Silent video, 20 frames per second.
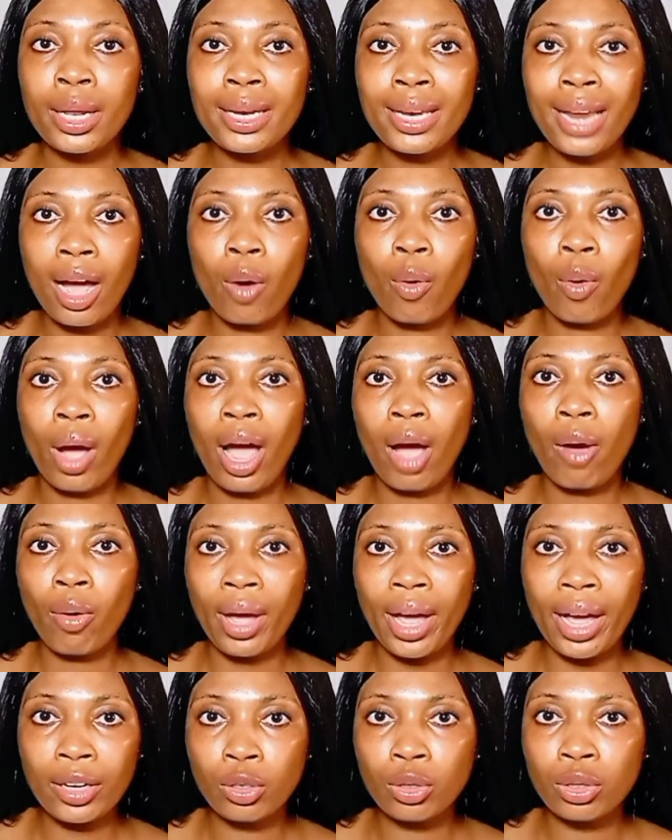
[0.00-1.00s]
Now,
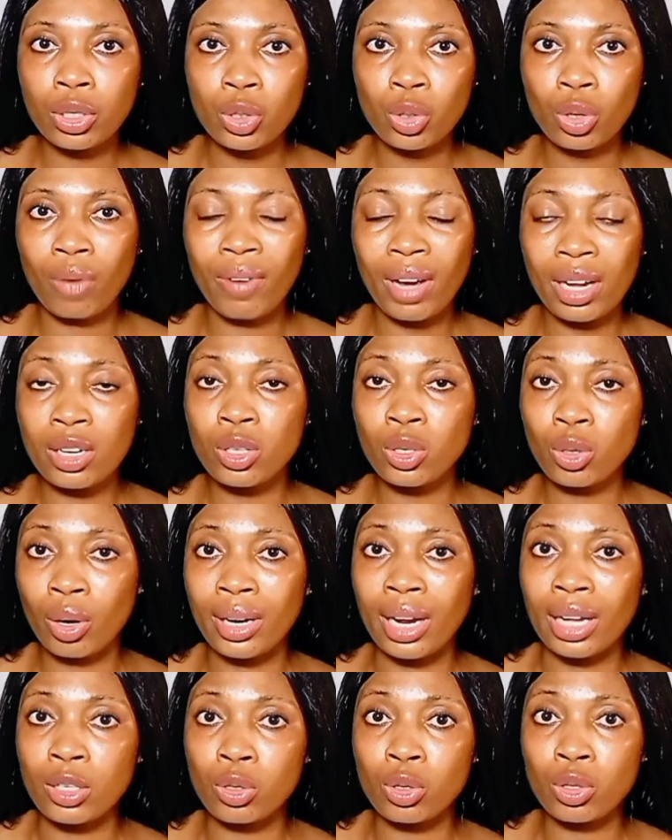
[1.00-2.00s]
how can you discover this oil
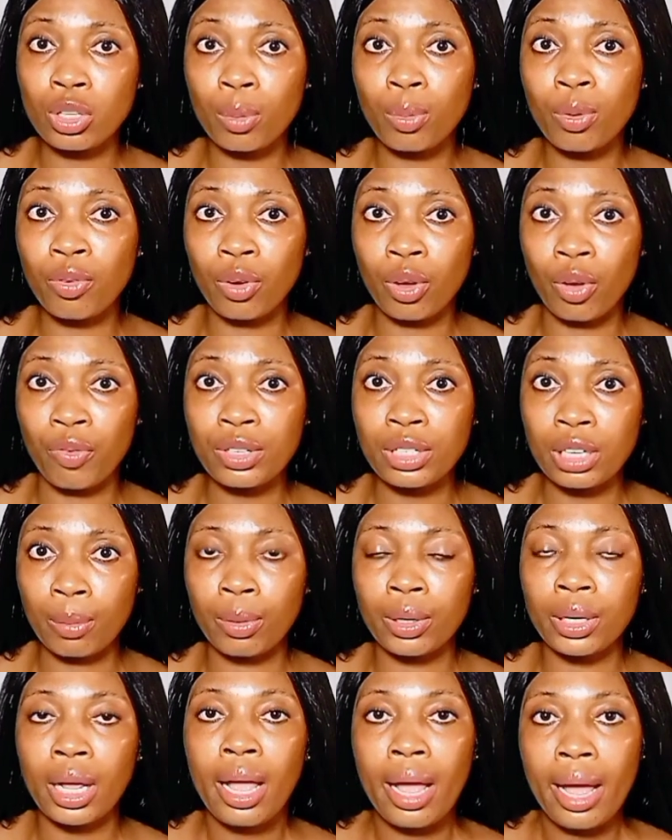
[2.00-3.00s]
that's suitable for your face and
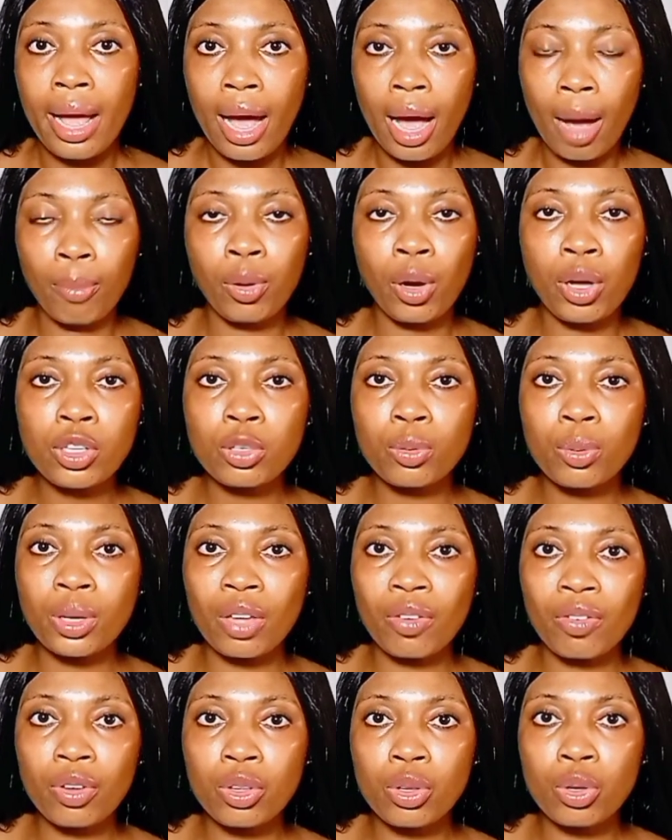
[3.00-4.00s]
body? I'm going to be
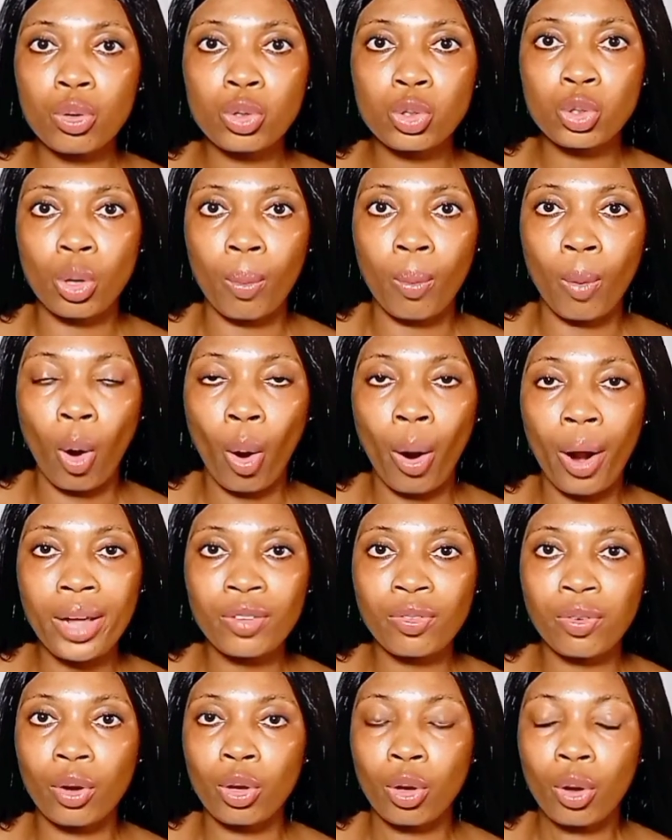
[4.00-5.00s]
giving you some
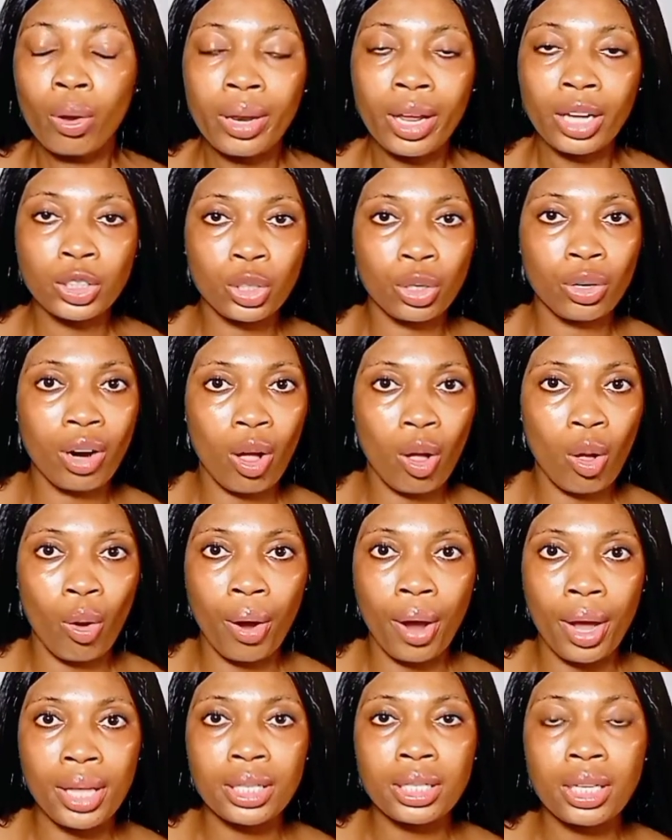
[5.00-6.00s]
oils for your natural
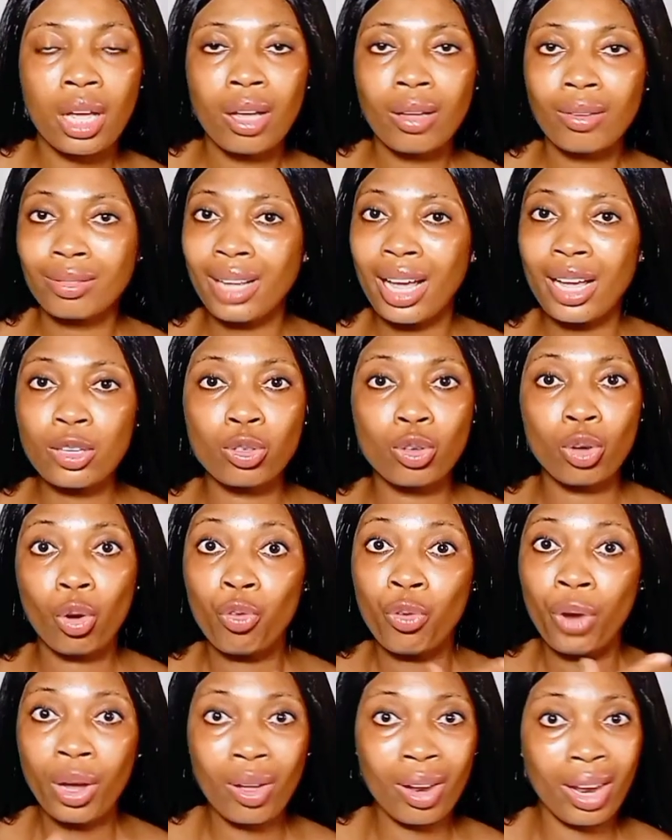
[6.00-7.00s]
oils, that's
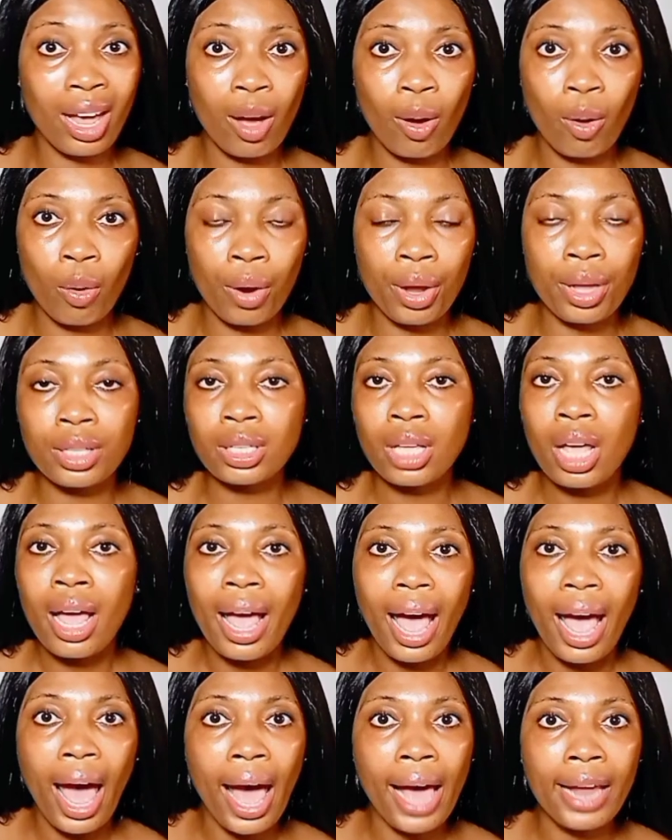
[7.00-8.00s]
your regular oils,
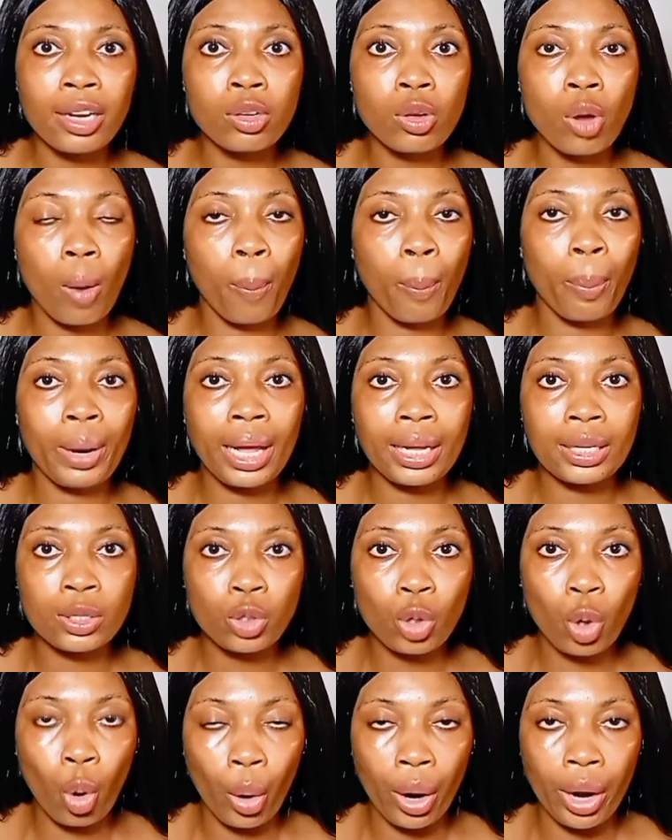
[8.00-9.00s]
and your plant
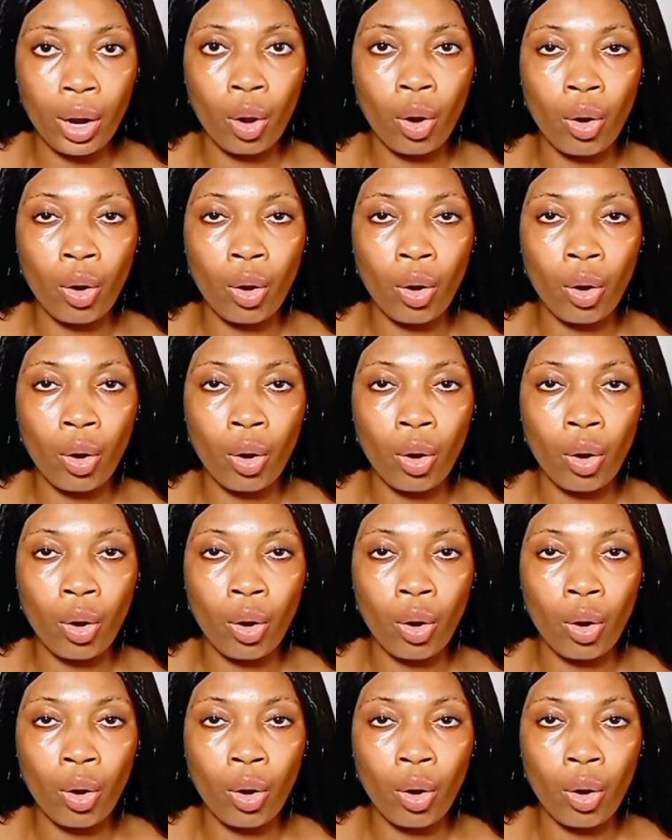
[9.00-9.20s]
oil.